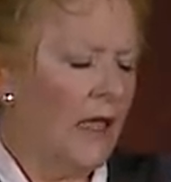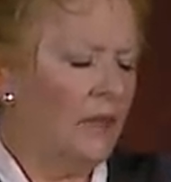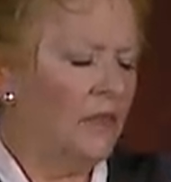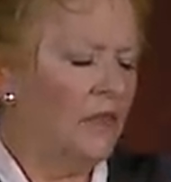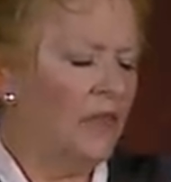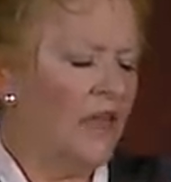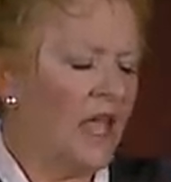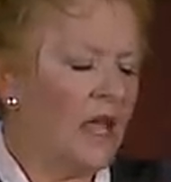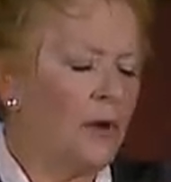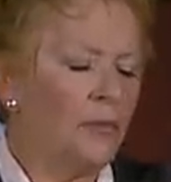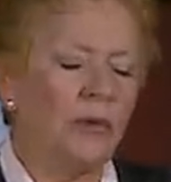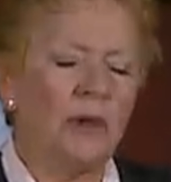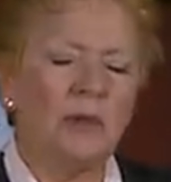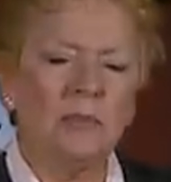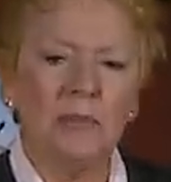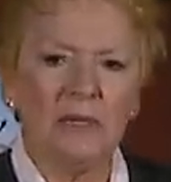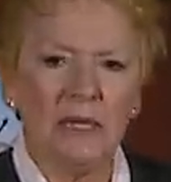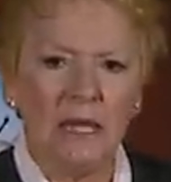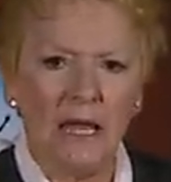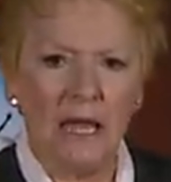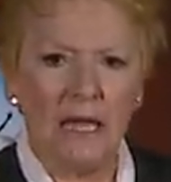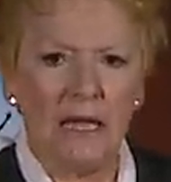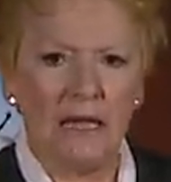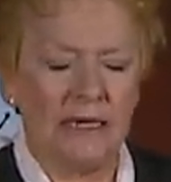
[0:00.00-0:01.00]
They
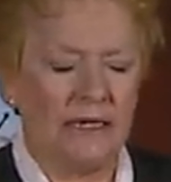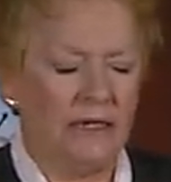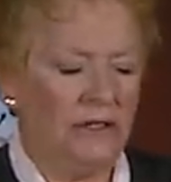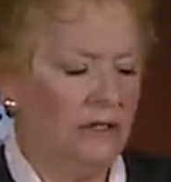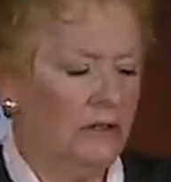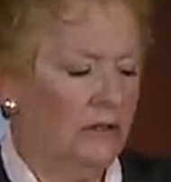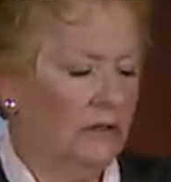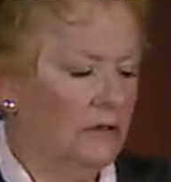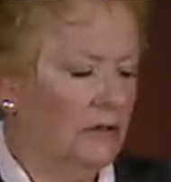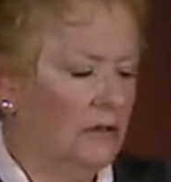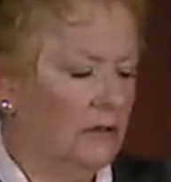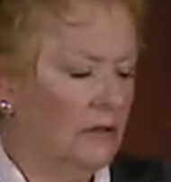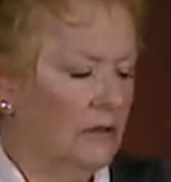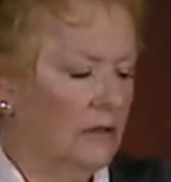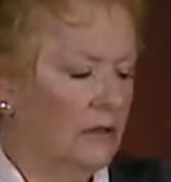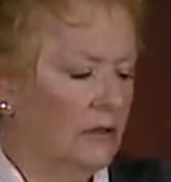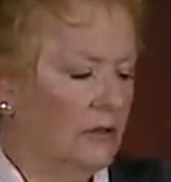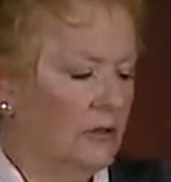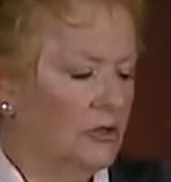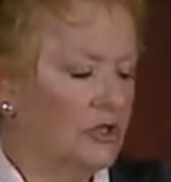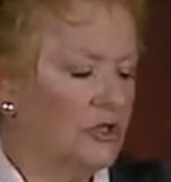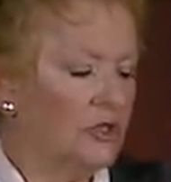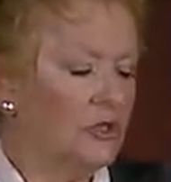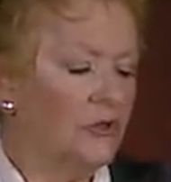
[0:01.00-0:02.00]
replied
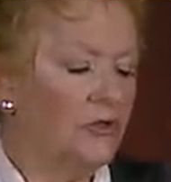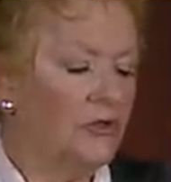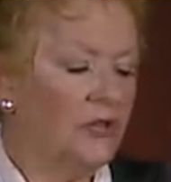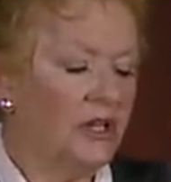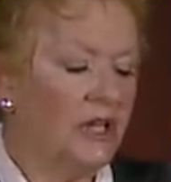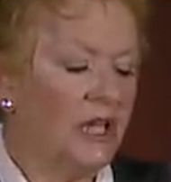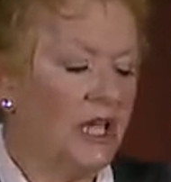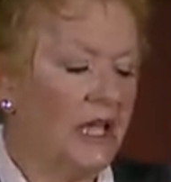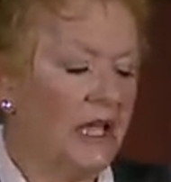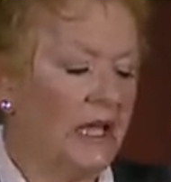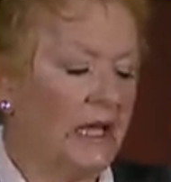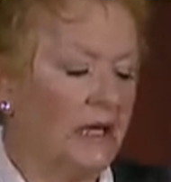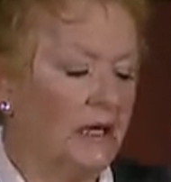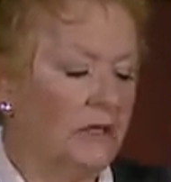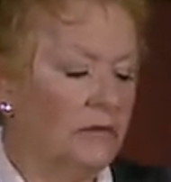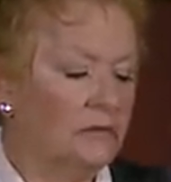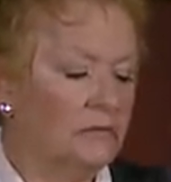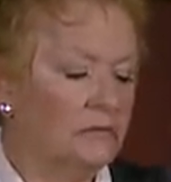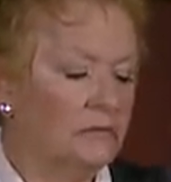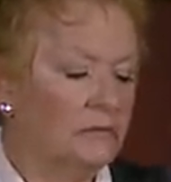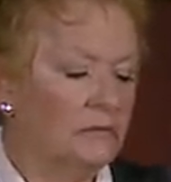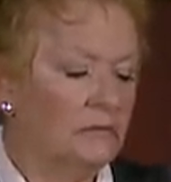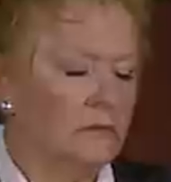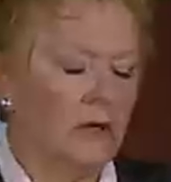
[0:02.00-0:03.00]
to the king,
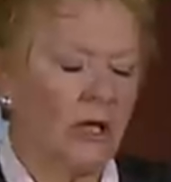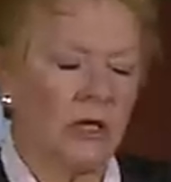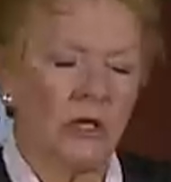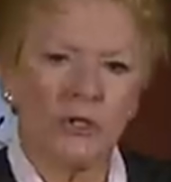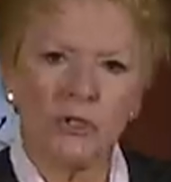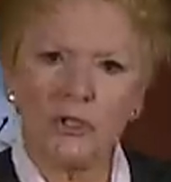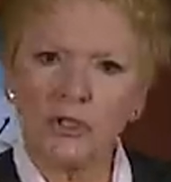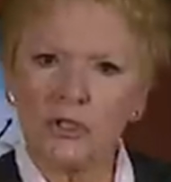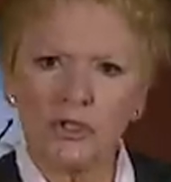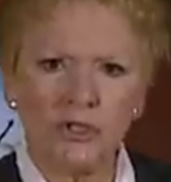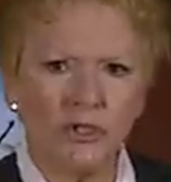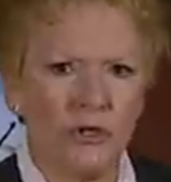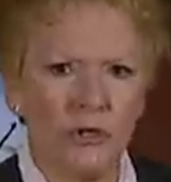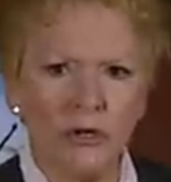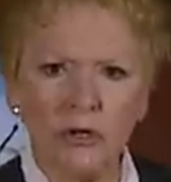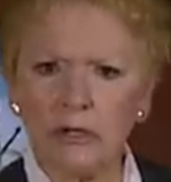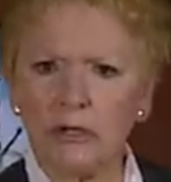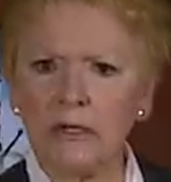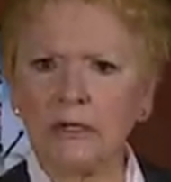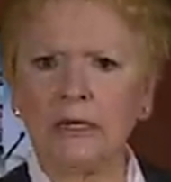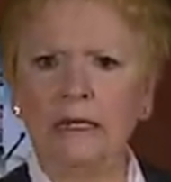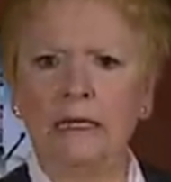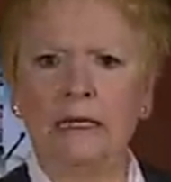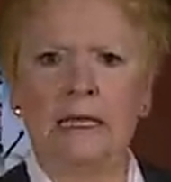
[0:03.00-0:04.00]

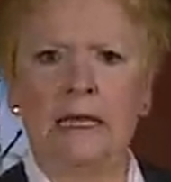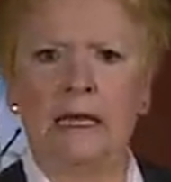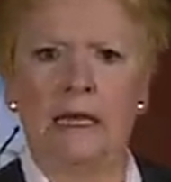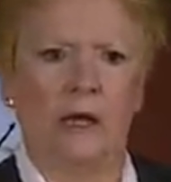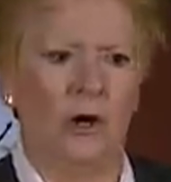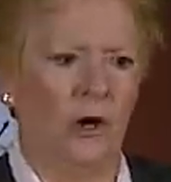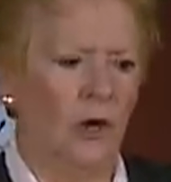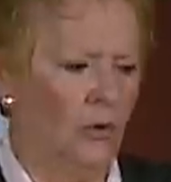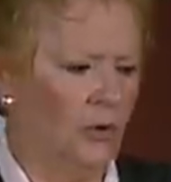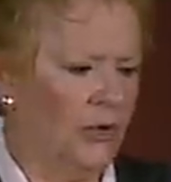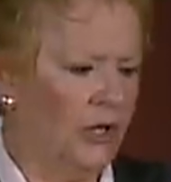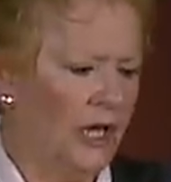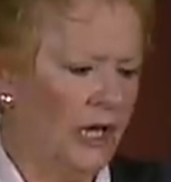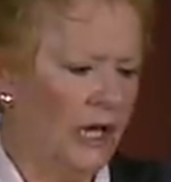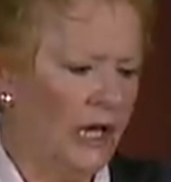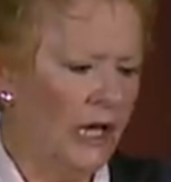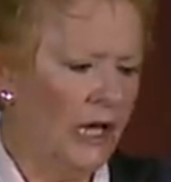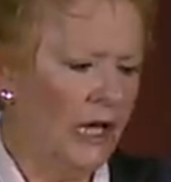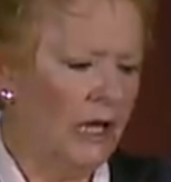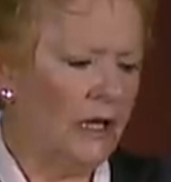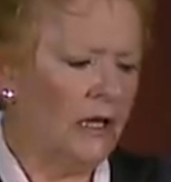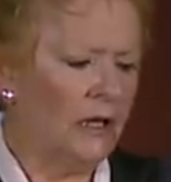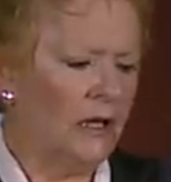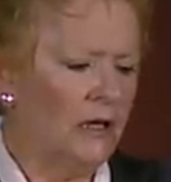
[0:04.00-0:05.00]
"Certainly, O
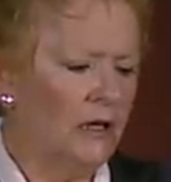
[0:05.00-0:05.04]
king."